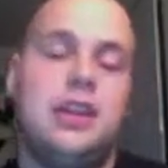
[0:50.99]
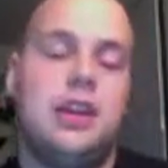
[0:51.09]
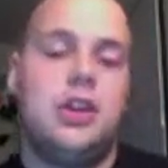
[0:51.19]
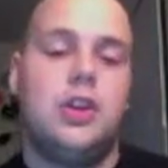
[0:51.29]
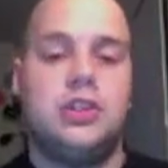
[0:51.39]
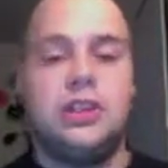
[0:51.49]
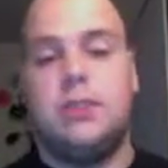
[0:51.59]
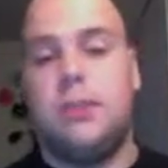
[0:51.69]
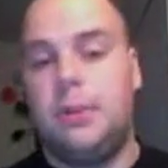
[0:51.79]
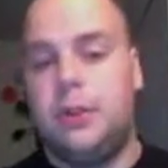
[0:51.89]
goes into the
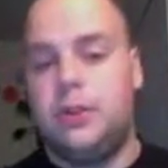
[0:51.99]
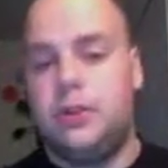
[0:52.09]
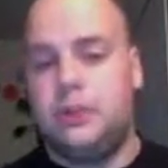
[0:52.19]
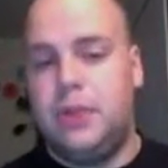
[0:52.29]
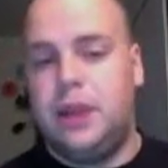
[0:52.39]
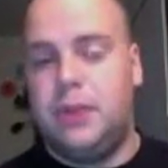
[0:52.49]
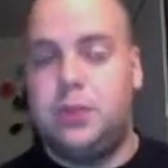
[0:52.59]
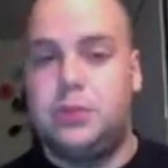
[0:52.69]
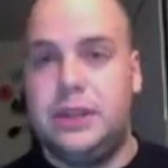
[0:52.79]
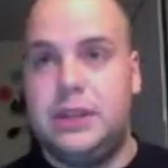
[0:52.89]
public domain,
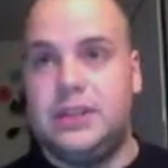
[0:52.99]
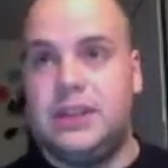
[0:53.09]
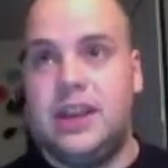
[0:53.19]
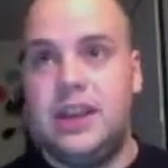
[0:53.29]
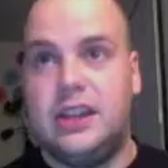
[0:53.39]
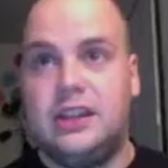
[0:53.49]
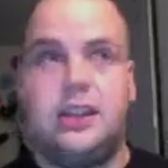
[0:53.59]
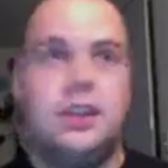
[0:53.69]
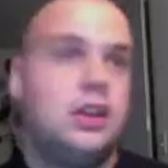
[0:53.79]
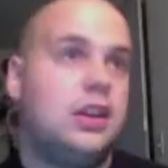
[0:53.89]
which means that
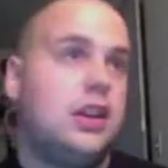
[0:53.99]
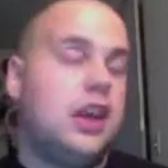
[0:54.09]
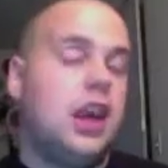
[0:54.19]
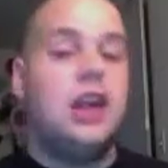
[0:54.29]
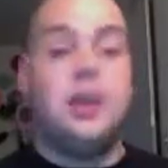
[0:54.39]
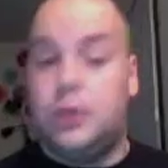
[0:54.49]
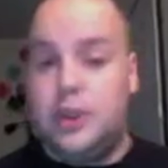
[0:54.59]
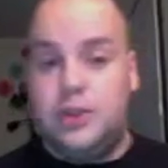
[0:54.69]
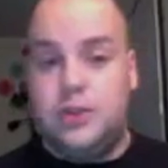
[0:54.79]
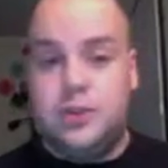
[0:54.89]
anyone can
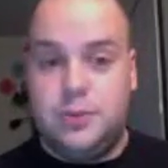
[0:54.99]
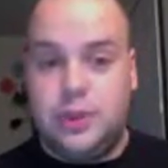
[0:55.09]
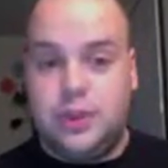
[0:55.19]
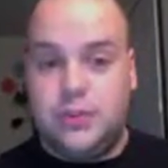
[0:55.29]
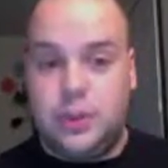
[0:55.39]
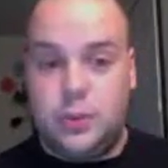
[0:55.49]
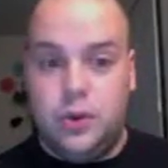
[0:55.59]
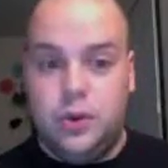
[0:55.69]
use it whenever they want.